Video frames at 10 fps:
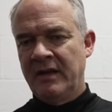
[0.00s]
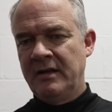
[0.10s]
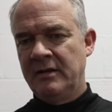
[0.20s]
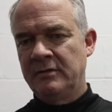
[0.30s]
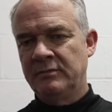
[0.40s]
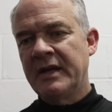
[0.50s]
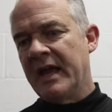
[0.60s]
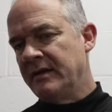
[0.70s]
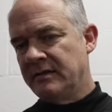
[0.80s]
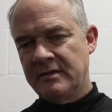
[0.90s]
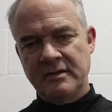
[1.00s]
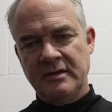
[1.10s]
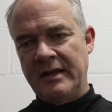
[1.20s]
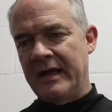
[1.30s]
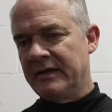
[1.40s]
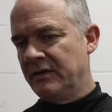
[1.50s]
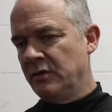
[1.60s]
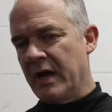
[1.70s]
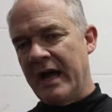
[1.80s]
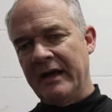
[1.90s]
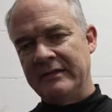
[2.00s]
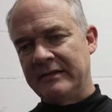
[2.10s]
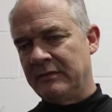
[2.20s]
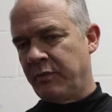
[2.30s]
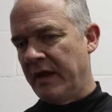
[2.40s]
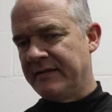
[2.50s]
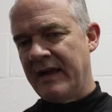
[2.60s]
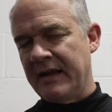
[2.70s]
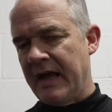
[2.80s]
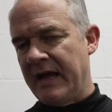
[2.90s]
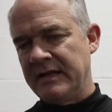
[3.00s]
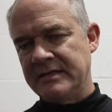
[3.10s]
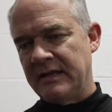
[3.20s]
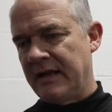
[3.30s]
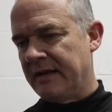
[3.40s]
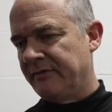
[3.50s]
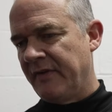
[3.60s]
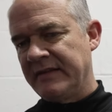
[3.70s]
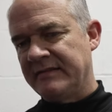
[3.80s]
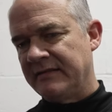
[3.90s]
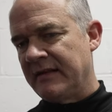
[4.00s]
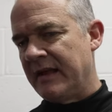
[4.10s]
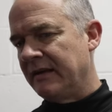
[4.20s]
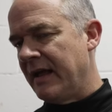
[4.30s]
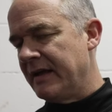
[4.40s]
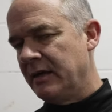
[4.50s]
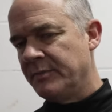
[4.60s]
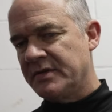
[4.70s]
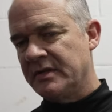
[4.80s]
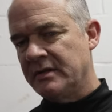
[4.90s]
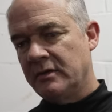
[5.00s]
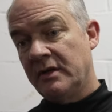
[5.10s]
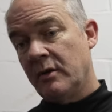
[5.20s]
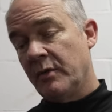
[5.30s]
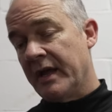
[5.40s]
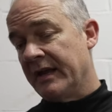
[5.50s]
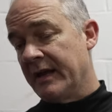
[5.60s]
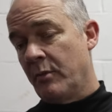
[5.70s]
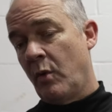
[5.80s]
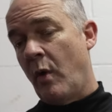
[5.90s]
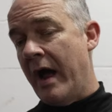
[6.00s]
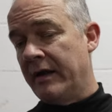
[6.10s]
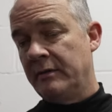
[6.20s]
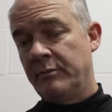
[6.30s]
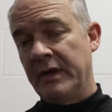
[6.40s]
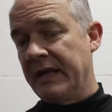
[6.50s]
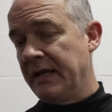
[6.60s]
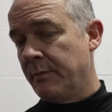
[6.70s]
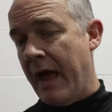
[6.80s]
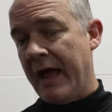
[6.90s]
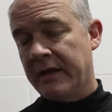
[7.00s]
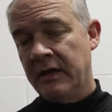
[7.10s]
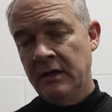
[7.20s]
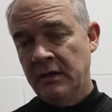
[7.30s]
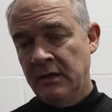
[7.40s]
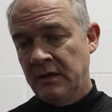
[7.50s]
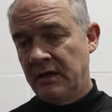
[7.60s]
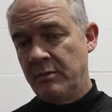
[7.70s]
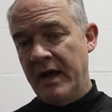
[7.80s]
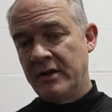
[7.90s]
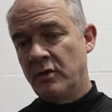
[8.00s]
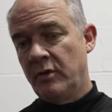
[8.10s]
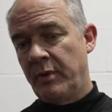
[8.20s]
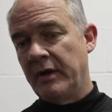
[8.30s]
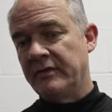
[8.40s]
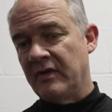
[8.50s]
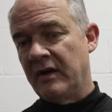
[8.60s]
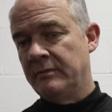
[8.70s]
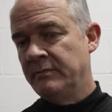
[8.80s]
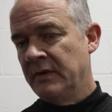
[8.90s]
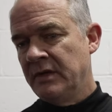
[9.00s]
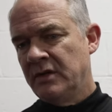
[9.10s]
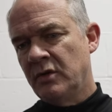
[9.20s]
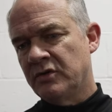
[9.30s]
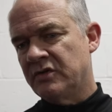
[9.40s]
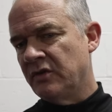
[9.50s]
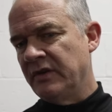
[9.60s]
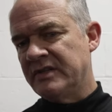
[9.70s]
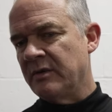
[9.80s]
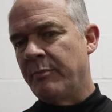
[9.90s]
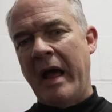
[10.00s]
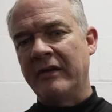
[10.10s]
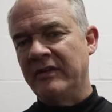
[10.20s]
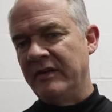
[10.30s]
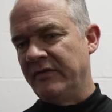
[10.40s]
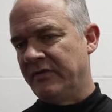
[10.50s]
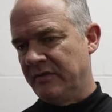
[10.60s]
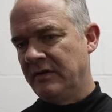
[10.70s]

you know, again, a lot of new guys playing, 10 guys, a lot of faces, a lot of lineups, and you know, we got to get Mawat and Big E back, Emmanuel. But you know, certainly some positives,